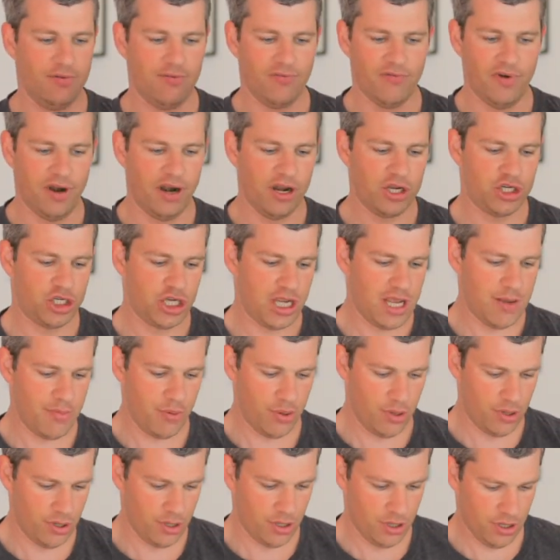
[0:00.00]
Very cheap.
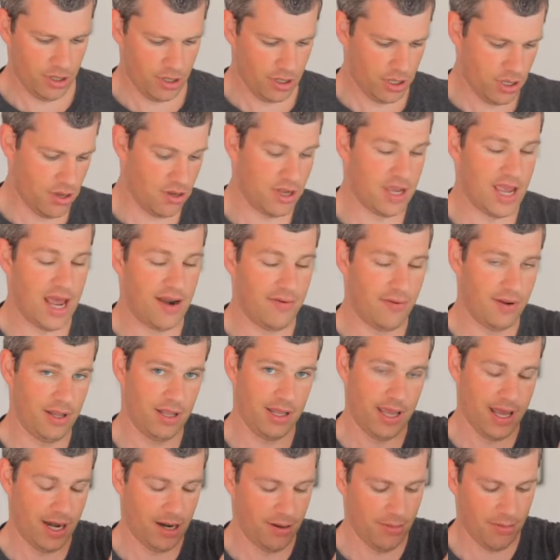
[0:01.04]
You can get
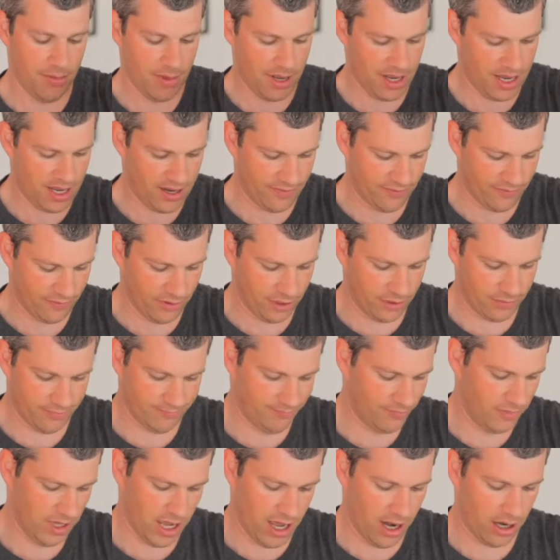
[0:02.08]
them for,
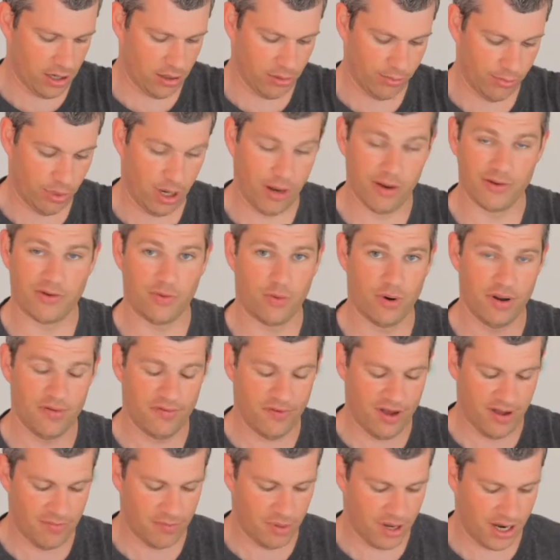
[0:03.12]
I don't know, probably
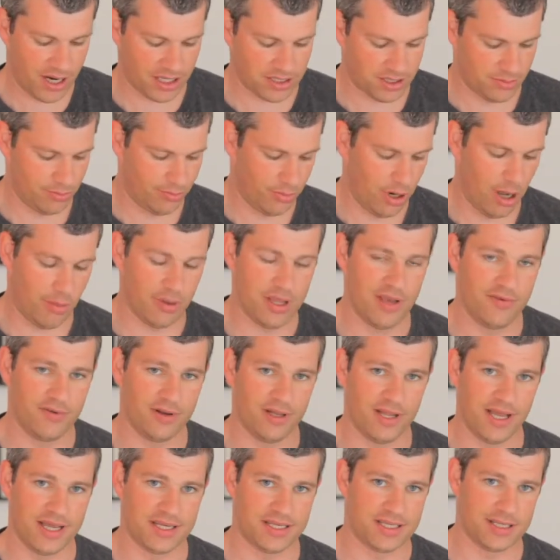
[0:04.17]
25 bucks, probably
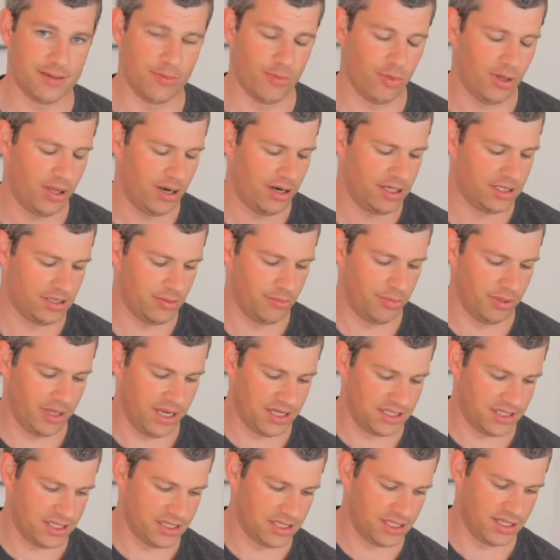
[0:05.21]
even less some
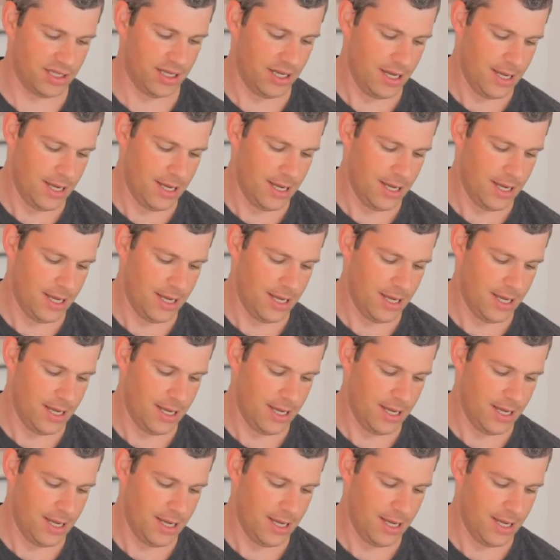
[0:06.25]
places.